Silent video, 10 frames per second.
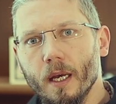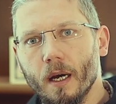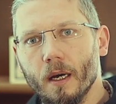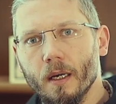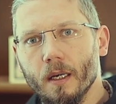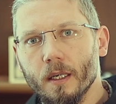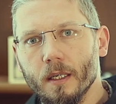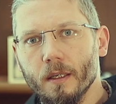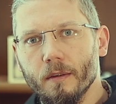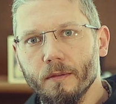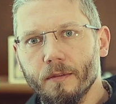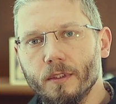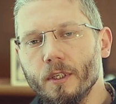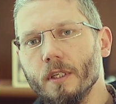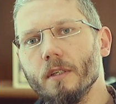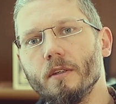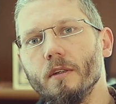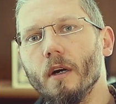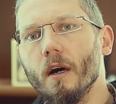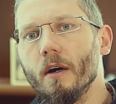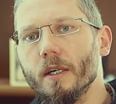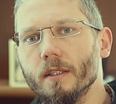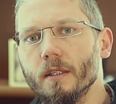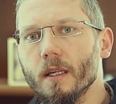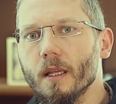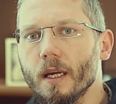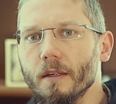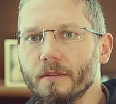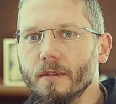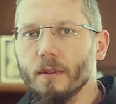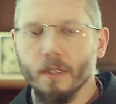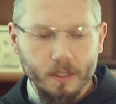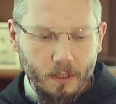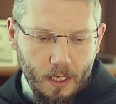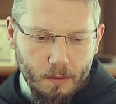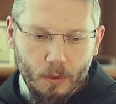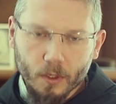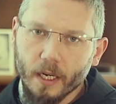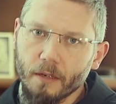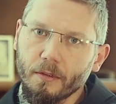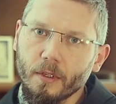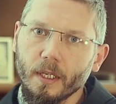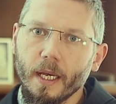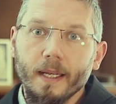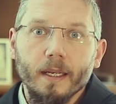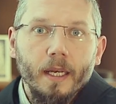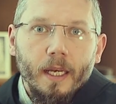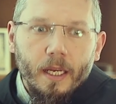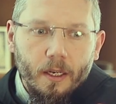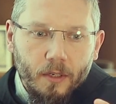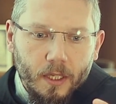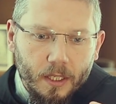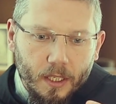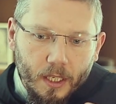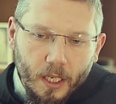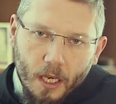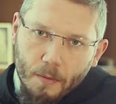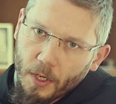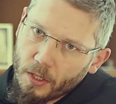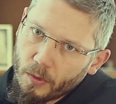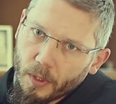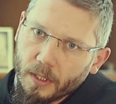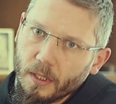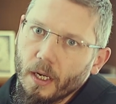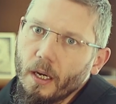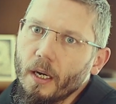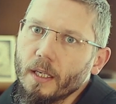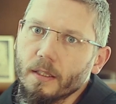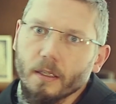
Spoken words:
for Jesus in our hearts, in our life, to listen to Him more carefully and really keep His words in our hearts.